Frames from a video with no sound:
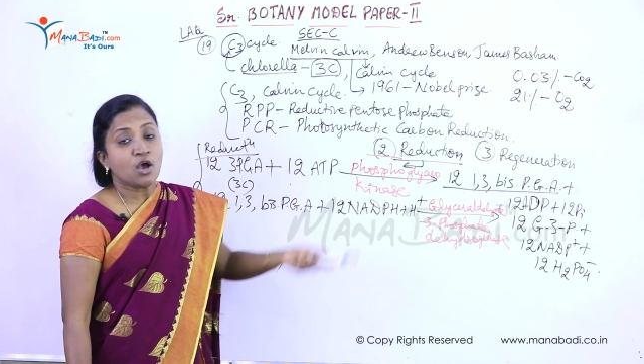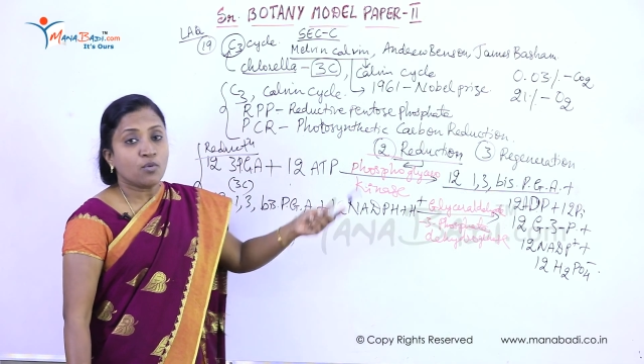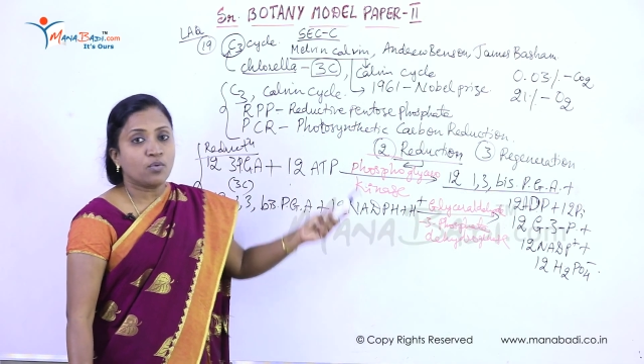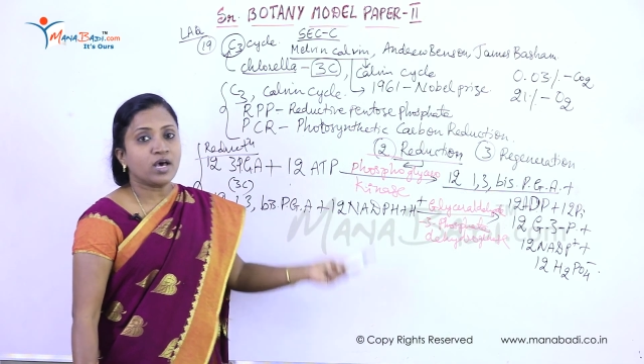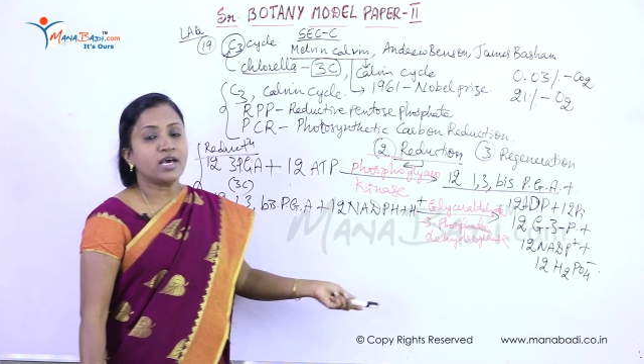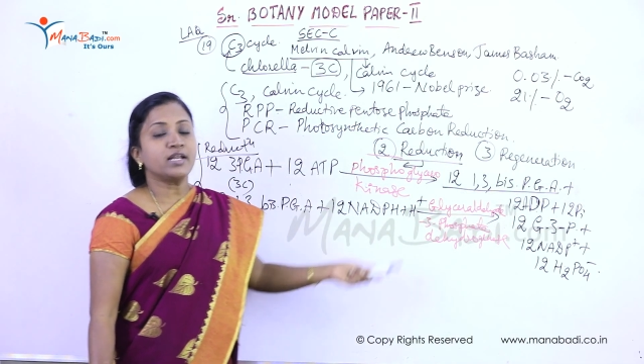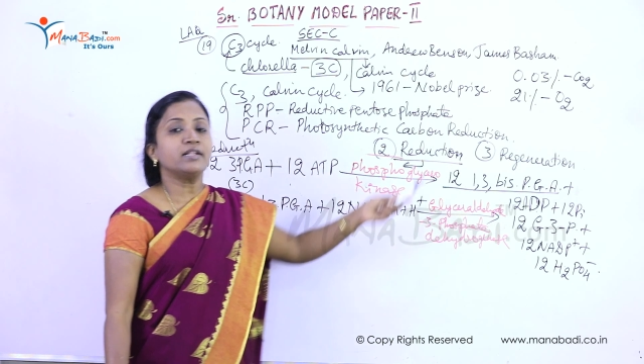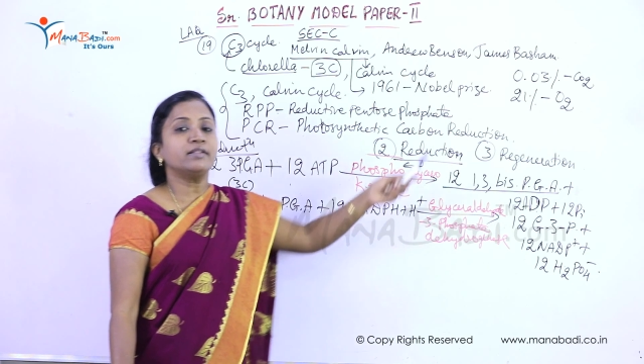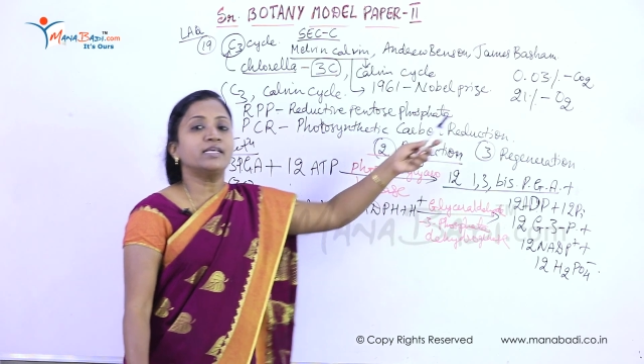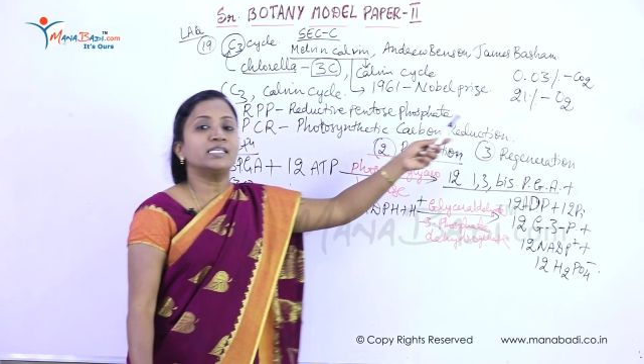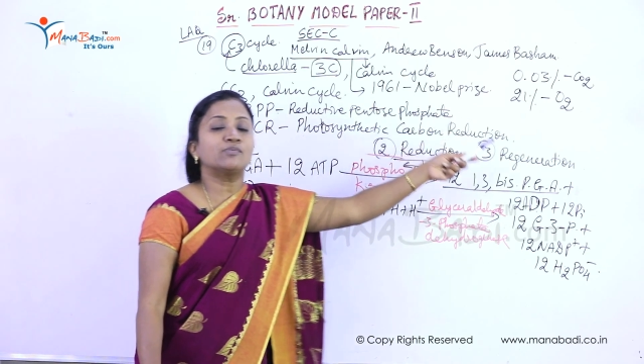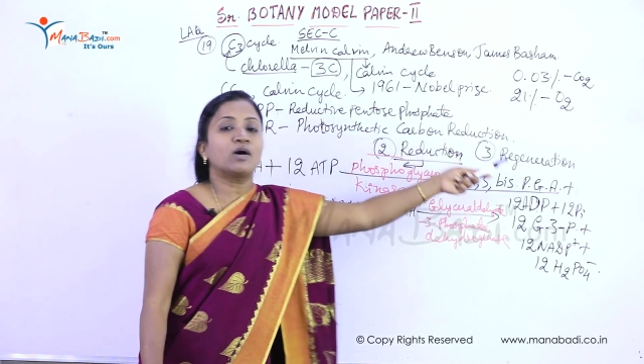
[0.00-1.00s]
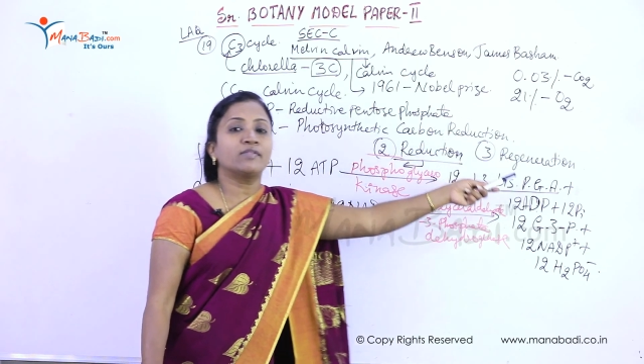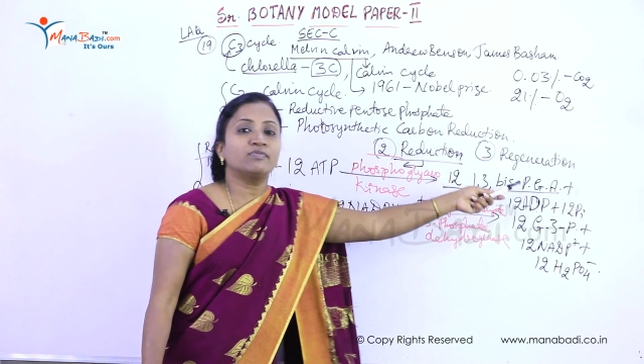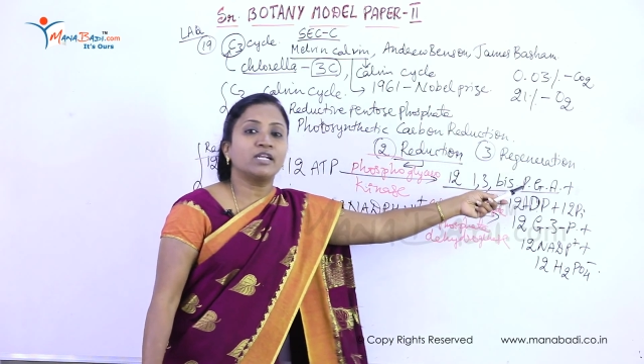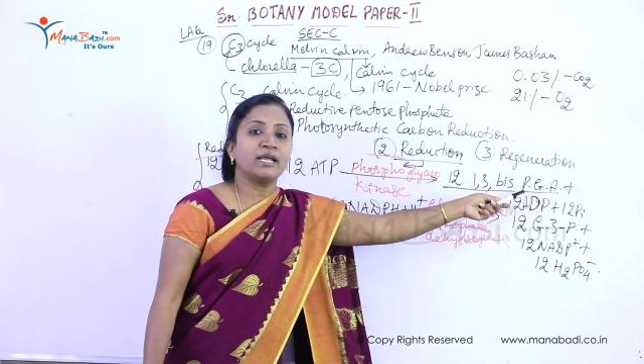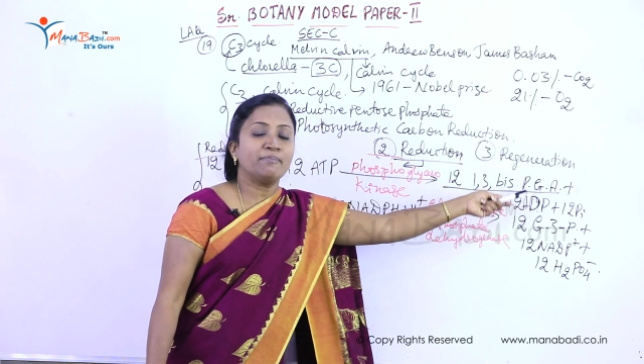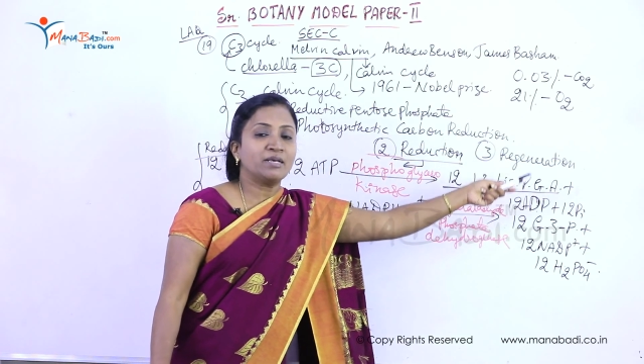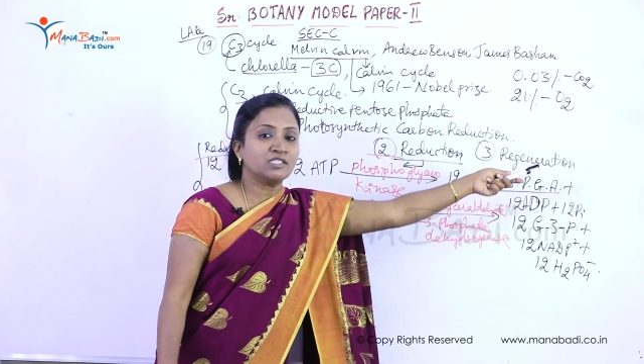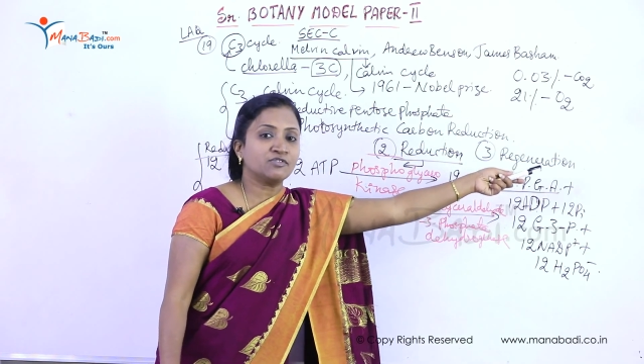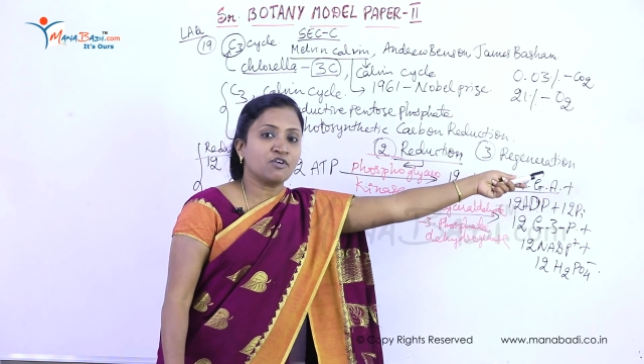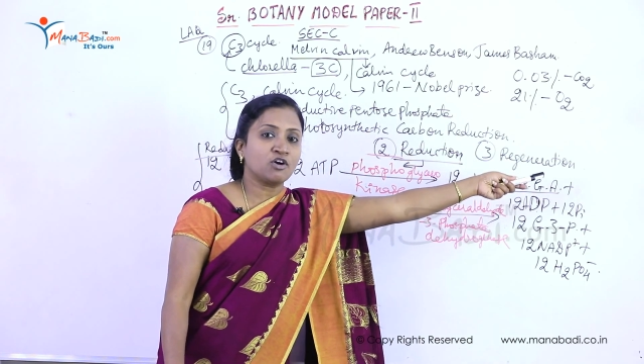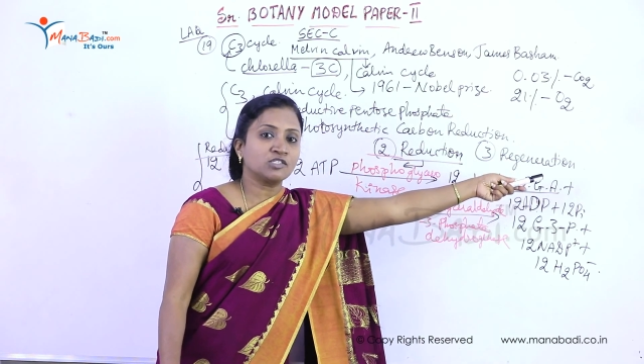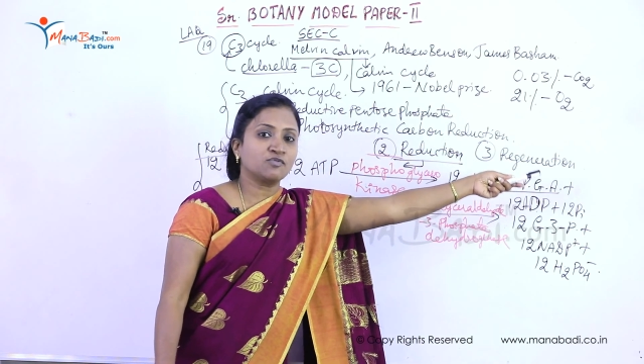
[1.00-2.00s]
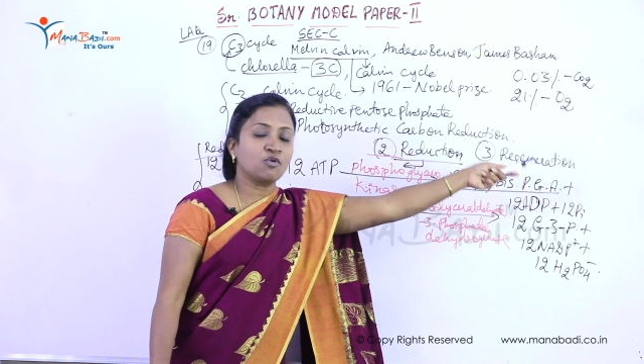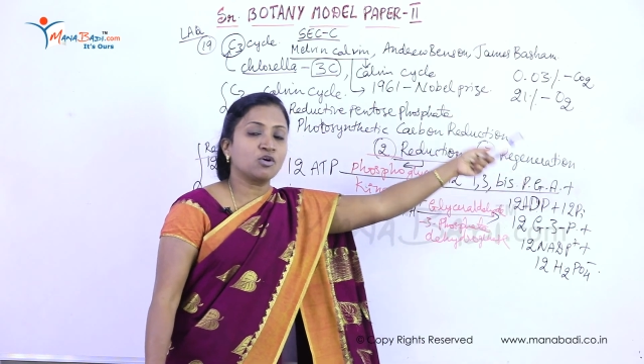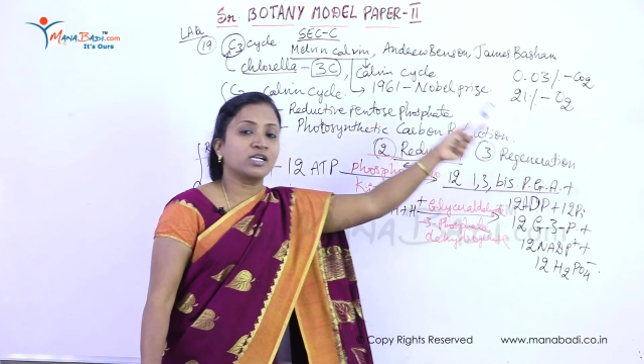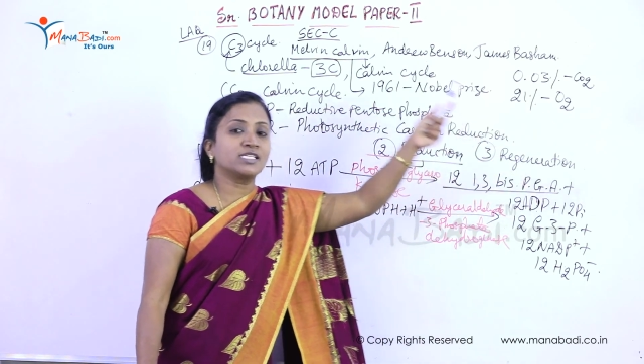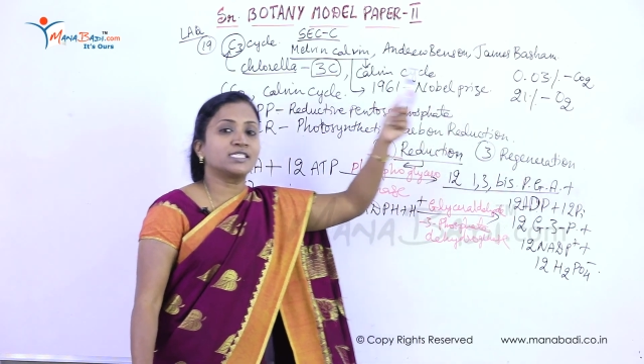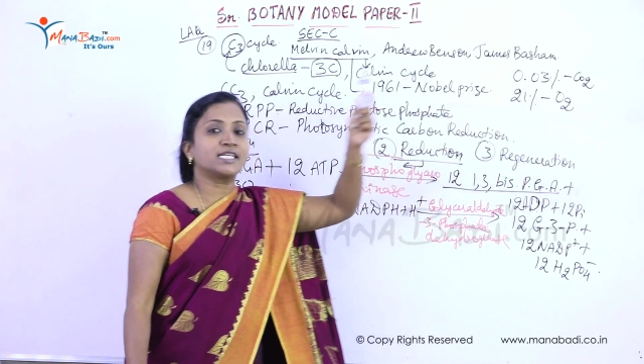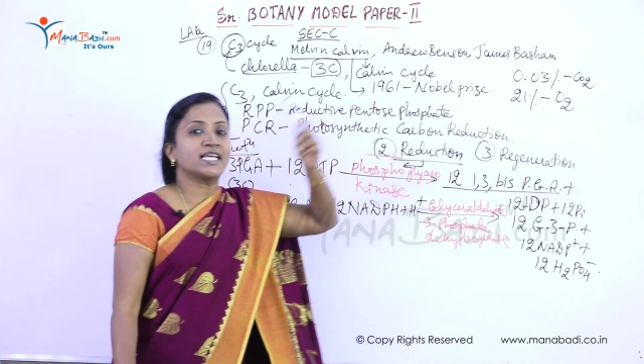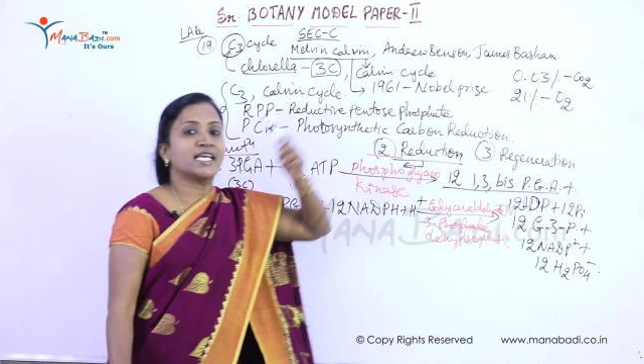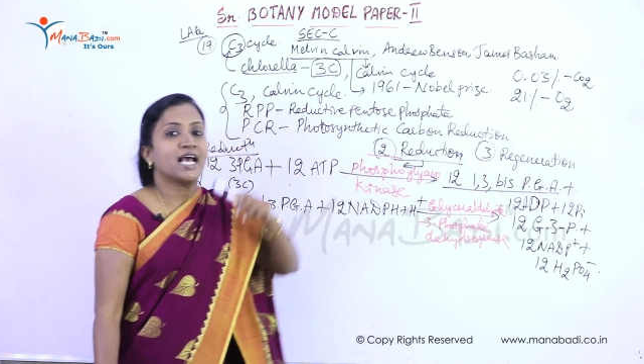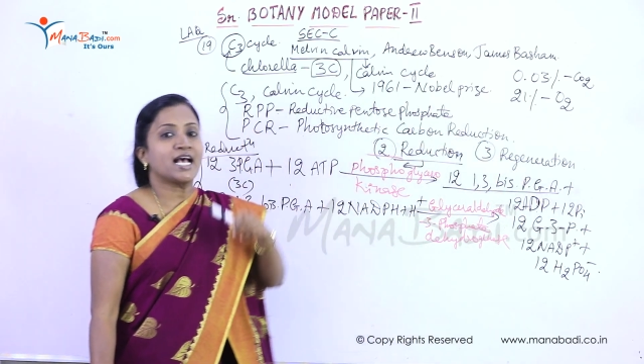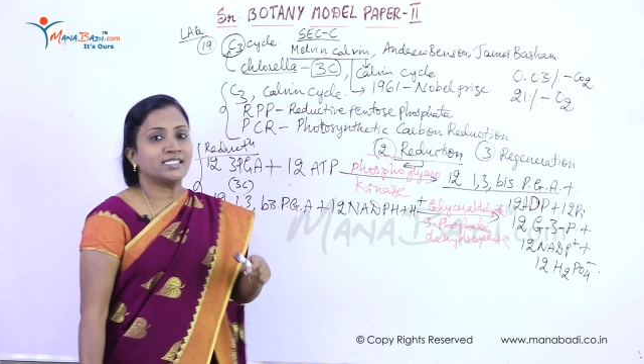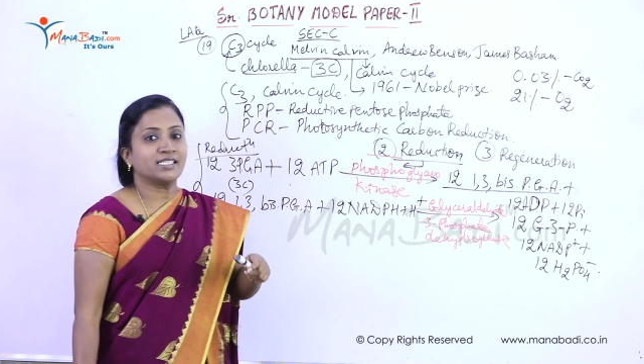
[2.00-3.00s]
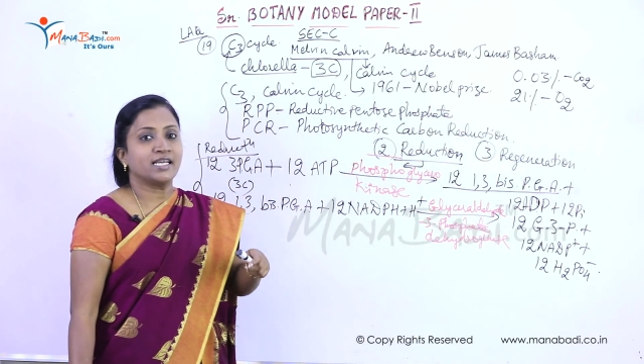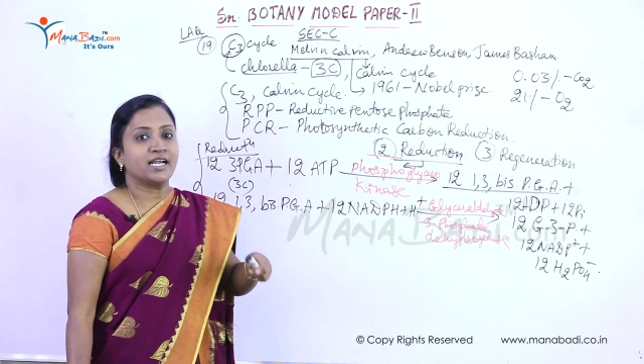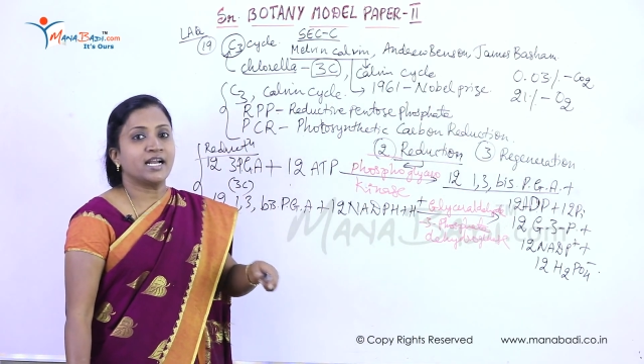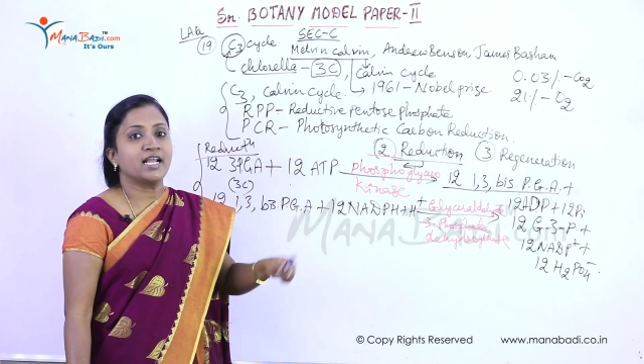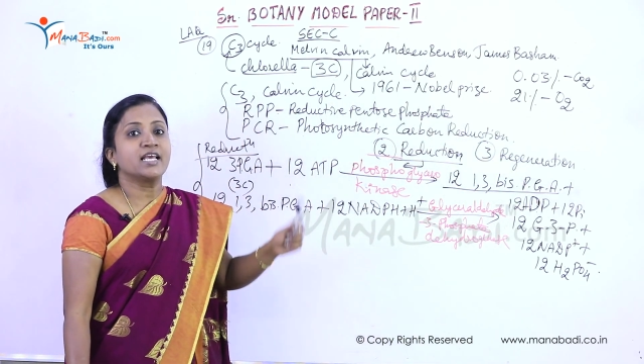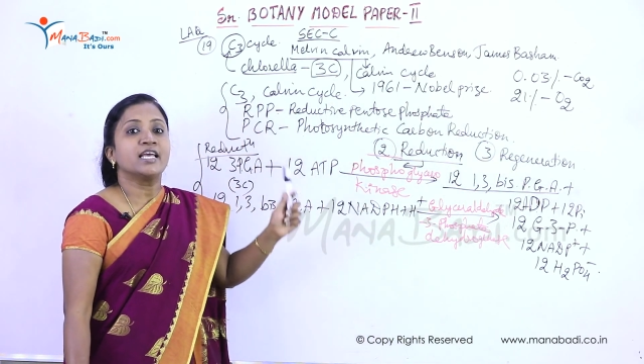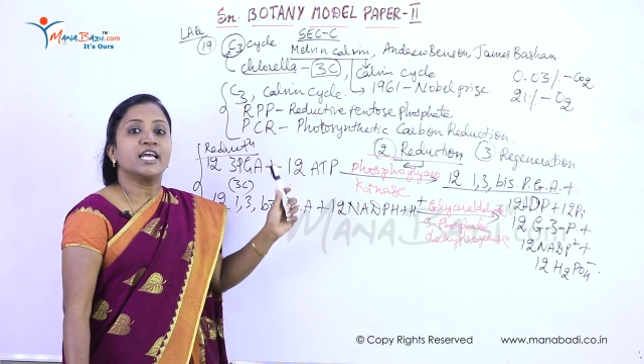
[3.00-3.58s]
Wherein this 1,3-bis phosphoglyceric acid,